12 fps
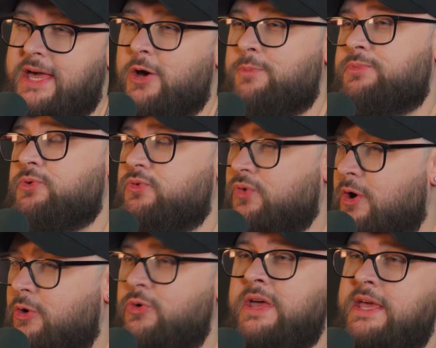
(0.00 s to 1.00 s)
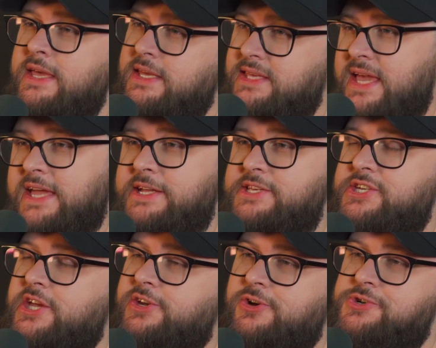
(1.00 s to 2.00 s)
help you grow, engage,
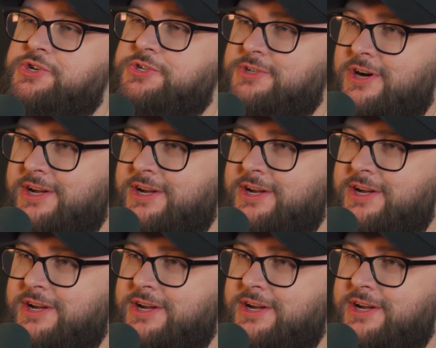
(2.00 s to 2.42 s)
and nurture your